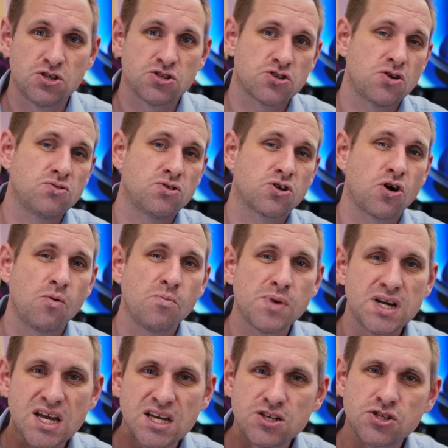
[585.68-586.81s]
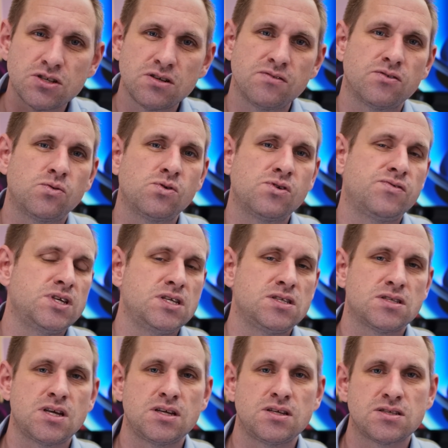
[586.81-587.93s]
So the combination of all of these
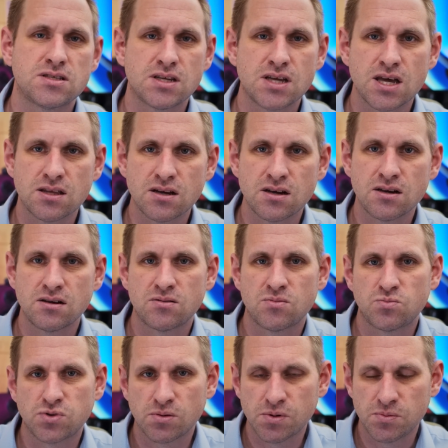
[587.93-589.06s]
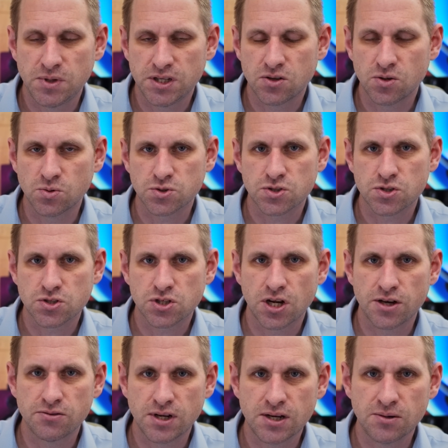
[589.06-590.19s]
things together probably caused the
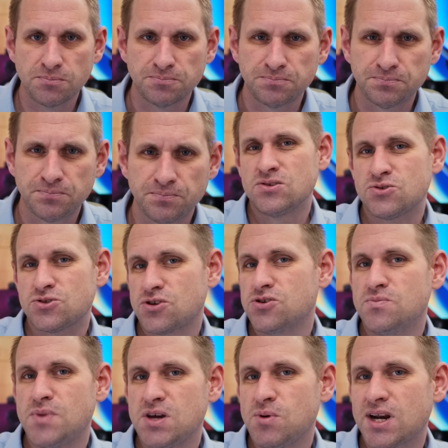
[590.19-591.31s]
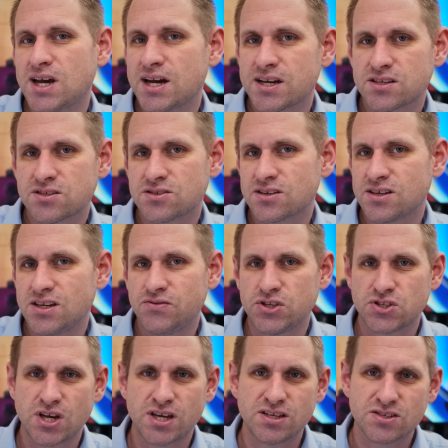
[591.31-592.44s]
slowdown. So you may well ask, if it
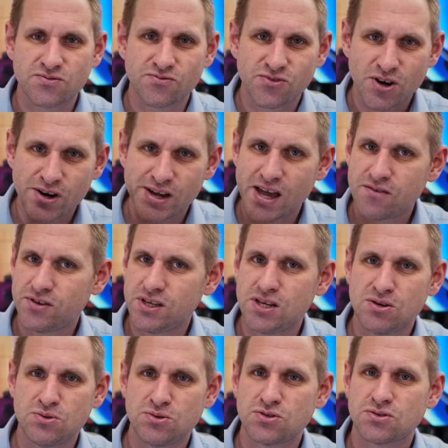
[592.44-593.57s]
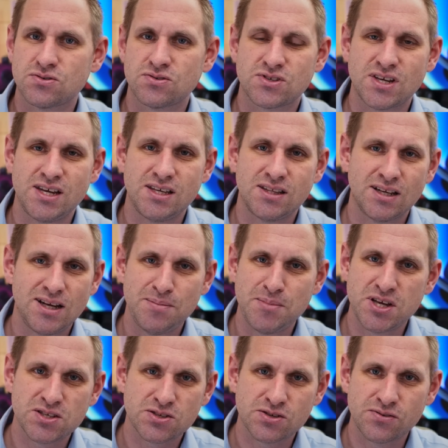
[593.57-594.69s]
takes very heavy use to hit the
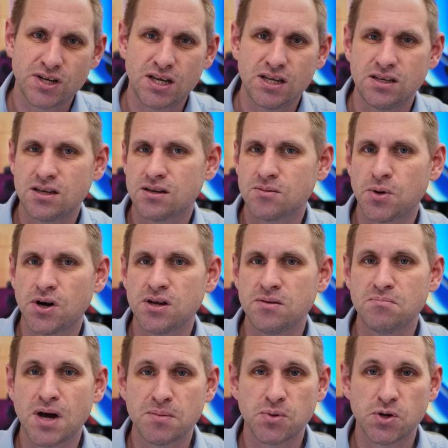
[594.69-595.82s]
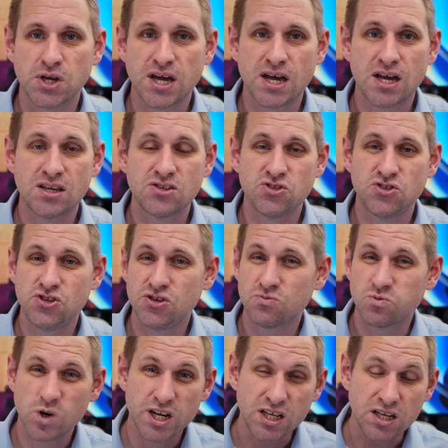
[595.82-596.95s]
limits of an 8GB MacBook Air, do you
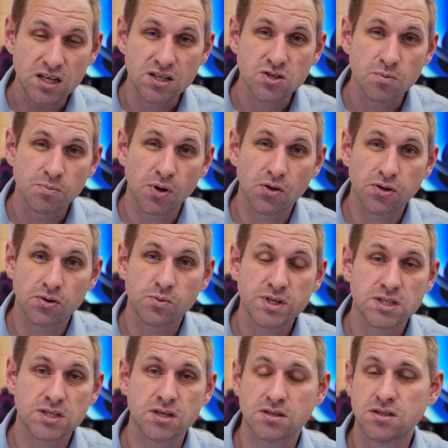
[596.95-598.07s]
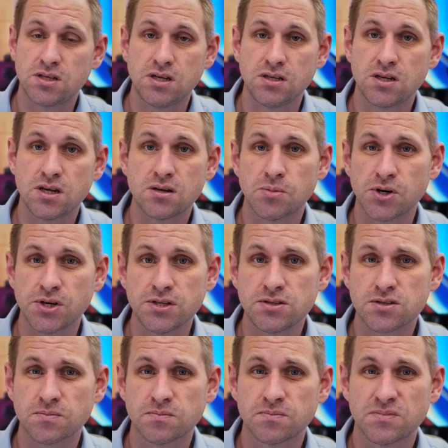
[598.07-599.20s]
really need to bother with 16GB?